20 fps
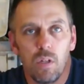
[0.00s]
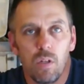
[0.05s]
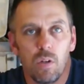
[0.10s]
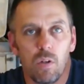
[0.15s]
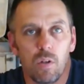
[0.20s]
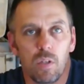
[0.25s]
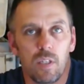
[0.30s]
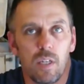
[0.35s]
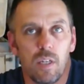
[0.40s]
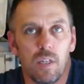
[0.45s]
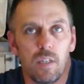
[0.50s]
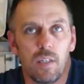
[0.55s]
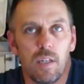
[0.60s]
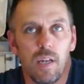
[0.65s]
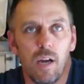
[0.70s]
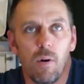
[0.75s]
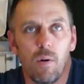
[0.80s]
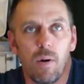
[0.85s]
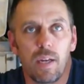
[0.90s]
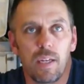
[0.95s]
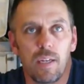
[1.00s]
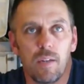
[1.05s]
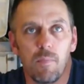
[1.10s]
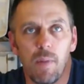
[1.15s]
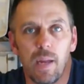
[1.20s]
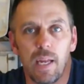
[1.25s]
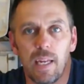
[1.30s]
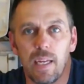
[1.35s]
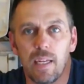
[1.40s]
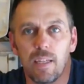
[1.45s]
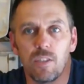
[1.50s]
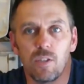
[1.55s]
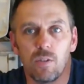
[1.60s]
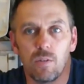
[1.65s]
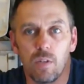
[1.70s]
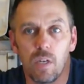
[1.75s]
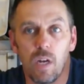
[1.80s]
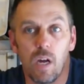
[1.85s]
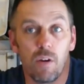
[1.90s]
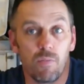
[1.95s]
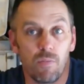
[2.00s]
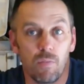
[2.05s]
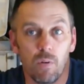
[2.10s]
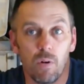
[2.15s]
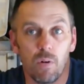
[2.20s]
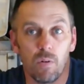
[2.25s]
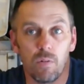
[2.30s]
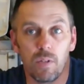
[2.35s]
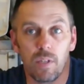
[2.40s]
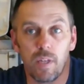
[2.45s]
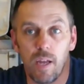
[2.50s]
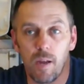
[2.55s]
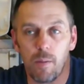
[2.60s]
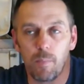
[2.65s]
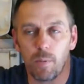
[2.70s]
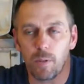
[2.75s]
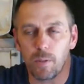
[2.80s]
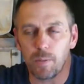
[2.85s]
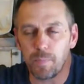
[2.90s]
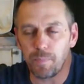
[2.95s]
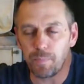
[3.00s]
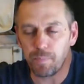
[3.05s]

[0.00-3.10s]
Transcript: Looked at how I can make it to an off-road camper,